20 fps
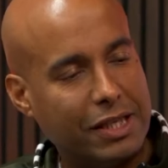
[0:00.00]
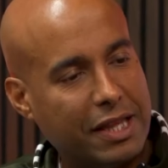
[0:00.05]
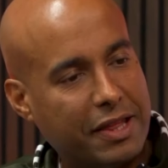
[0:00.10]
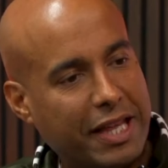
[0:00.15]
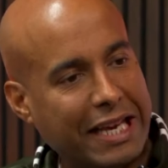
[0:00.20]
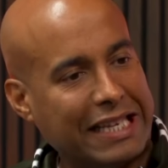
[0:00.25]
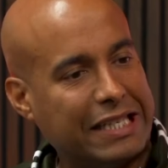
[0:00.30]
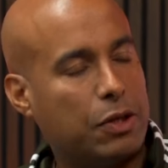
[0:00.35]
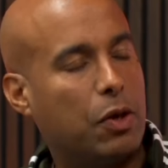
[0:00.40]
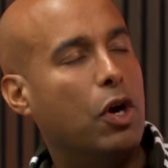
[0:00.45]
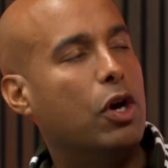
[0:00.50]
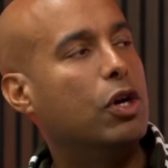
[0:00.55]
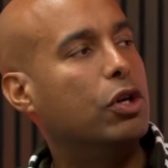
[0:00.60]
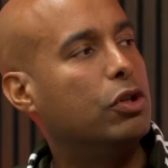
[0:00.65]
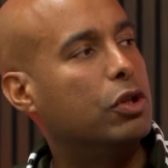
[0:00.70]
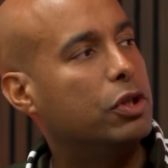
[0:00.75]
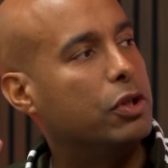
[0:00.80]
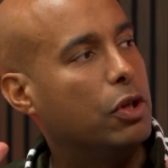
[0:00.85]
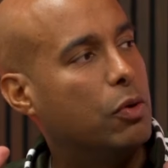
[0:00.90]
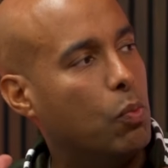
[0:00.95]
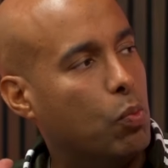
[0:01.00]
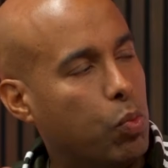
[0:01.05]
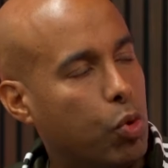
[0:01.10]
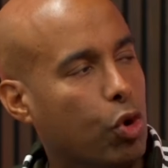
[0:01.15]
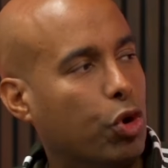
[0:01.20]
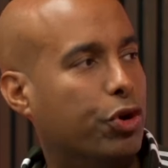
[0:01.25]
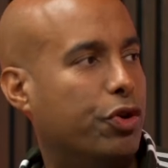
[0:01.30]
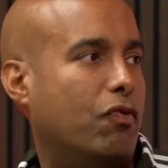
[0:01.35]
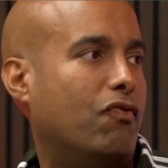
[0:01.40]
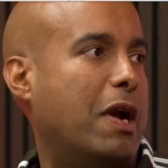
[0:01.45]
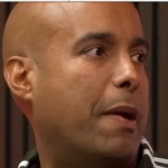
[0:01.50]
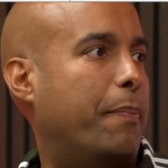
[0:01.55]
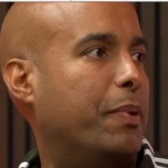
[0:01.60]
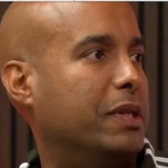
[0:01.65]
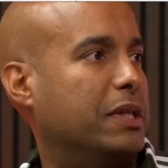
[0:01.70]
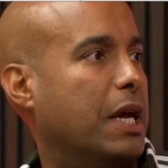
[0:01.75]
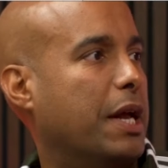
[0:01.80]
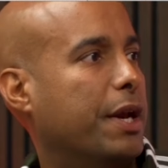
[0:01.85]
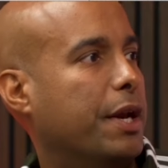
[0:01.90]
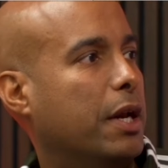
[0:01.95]
this would
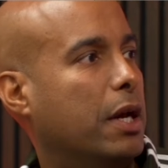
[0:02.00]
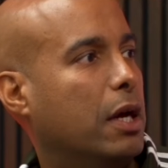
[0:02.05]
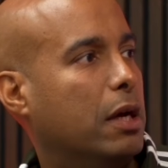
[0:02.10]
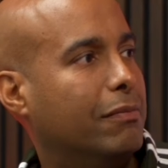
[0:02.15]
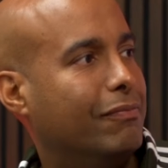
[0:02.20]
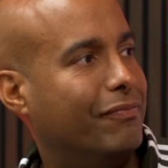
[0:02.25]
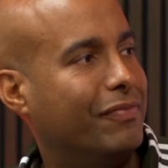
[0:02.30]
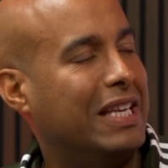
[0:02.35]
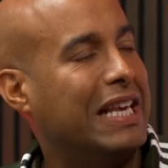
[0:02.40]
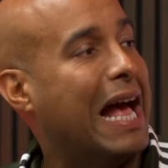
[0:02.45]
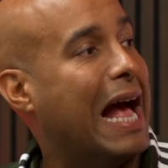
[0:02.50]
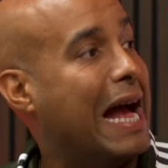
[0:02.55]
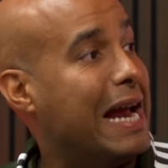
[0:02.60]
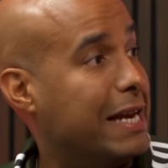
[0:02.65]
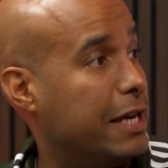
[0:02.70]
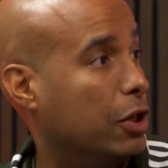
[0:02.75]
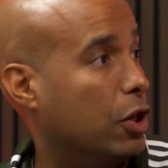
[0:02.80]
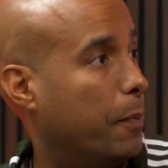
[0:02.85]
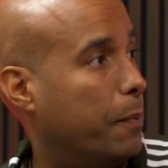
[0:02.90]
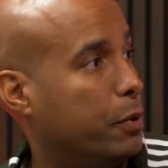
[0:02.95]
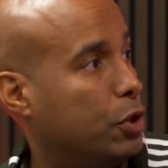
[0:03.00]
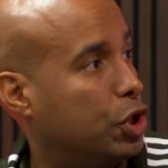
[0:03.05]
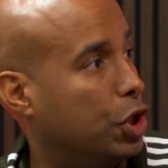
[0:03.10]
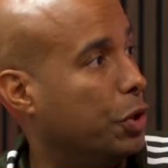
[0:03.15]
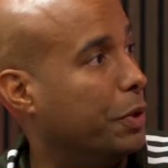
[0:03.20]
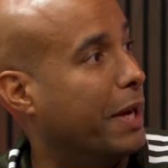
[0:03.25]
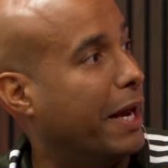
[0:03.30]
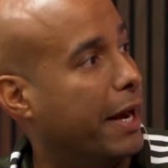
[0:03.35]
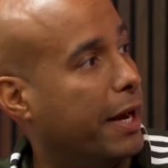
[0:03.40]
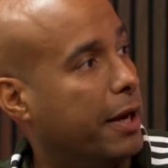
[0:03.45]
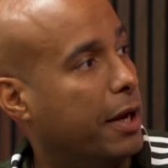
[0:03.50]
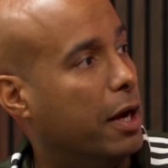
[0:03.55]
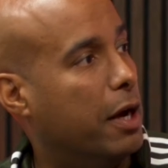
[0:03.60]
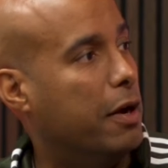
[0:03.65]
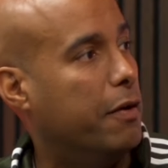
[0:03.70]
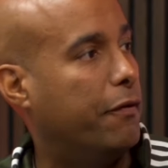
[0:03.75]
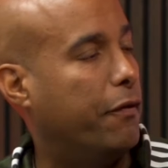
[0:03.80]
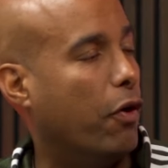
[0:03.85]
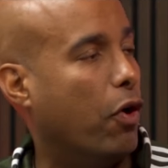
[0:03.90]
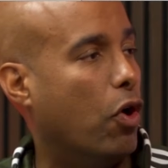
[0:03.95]
represent the ideal opportunity
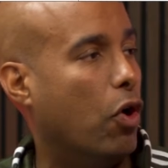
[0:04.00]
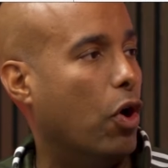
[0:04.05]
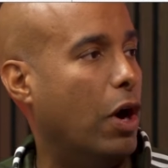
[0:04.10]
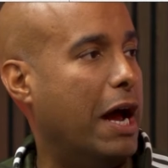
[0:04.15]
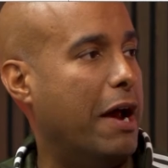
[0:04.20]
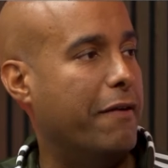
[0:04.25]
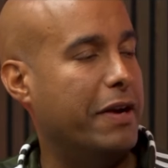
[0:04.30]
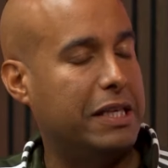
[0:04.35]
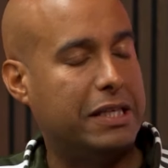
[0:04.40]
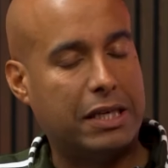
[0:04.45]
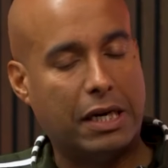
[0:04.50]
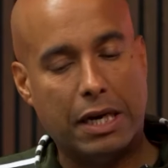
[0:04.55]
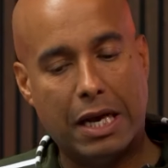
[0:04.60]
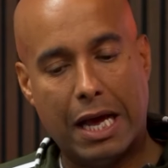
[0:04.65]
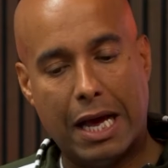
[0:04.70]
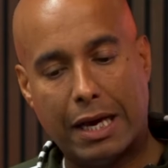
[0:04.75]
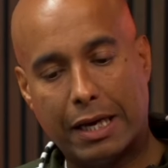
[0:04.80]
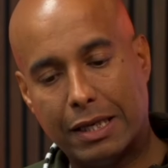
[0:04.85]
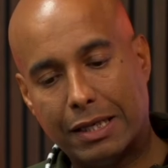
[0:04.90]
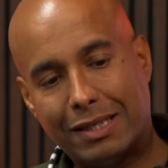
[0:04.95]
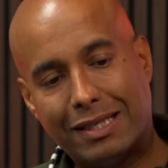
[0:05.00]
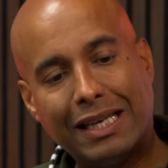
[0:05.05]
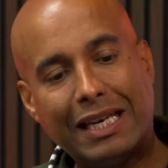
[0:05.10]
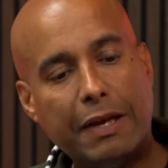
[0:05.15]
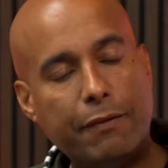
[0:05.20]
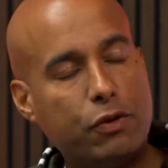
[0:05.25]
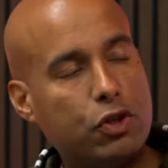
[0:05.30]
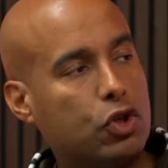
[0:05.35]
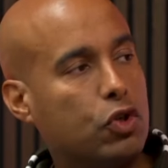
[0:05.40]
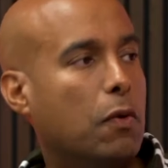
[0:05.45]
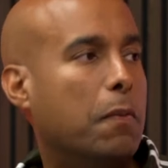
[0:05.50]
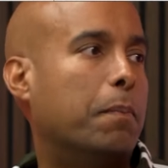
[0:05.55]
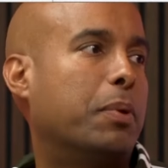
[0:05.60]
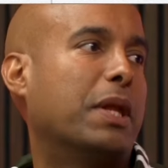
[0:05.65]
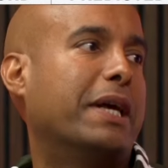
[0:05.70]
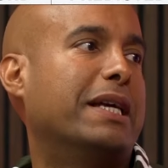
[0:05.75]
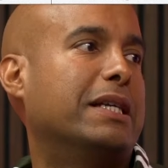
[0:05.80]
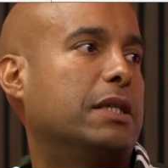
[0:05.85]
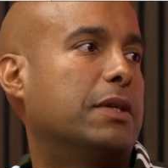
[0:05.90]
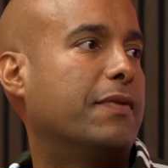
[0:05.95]
for Erik ten Hag to give some
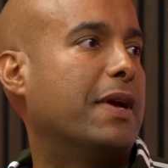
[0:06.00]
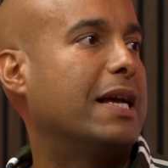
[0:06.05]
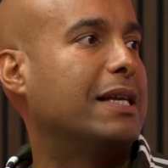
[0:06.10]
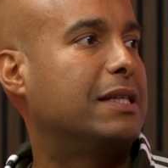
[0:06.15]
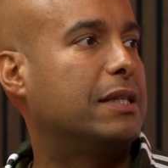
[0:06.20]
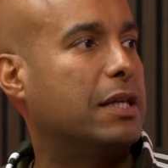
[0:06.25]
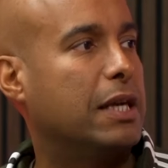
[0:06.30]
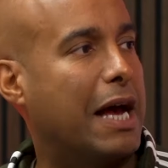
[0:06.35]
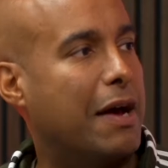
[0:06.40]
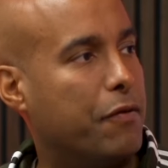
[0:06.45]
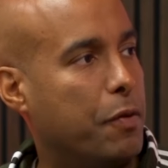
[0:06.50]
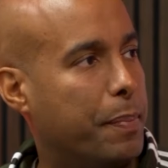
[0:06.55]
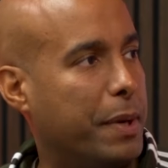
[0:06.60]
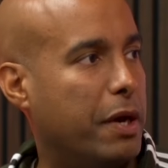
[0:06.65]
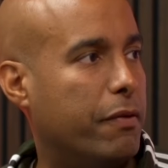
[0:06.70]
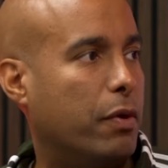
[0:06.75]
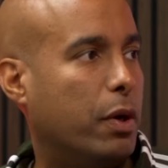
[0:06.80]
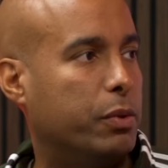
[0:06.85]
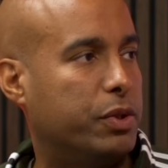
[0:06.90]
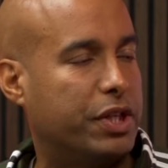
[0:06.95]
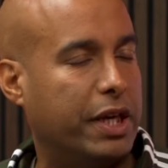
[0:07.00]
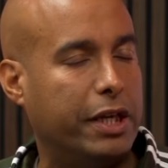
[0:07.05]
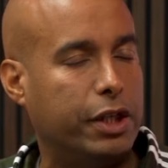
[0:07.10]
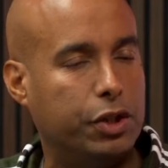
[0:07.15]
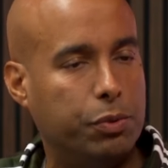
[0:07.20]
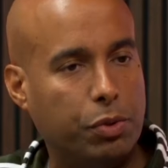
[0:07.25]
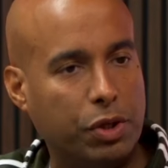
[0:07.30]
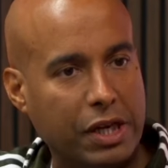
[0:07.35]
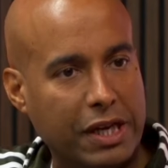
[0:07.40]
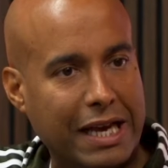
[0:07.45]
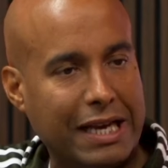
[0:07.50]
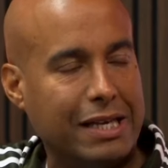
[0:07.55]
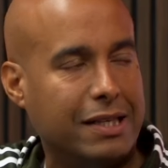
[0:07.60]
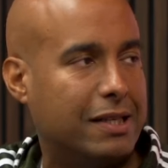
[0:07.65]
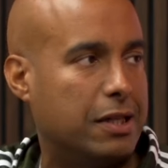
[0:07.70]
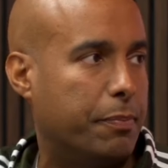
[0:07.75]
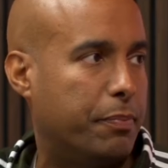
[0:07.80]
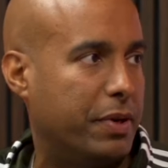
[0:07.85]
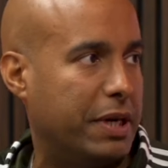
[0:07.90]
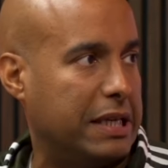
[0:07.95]
players a rest, to have a bit of rotation. We're going to get
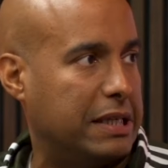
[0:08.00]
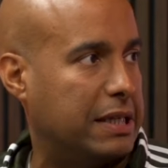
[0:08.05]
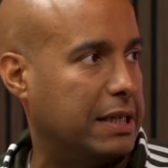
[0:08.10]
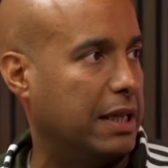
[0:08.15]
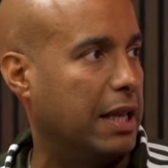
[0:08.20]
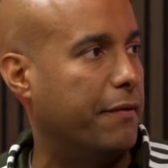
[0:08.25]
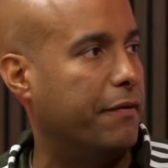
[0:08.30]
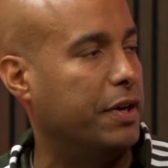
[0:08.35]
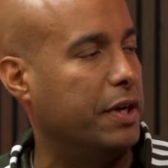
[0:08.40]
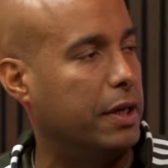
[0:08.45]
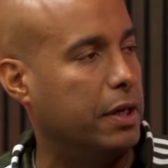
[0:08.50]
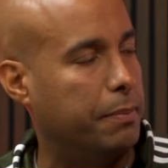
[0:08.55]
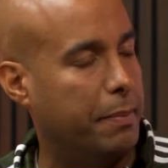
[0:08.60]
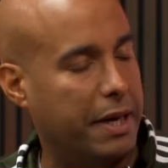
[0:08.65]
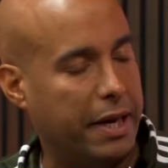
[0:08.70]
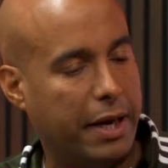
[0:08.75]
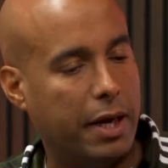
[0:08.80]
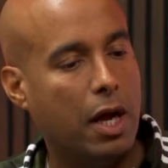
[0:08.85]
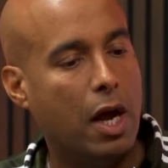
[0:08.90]
into the predicted 11 in a minute.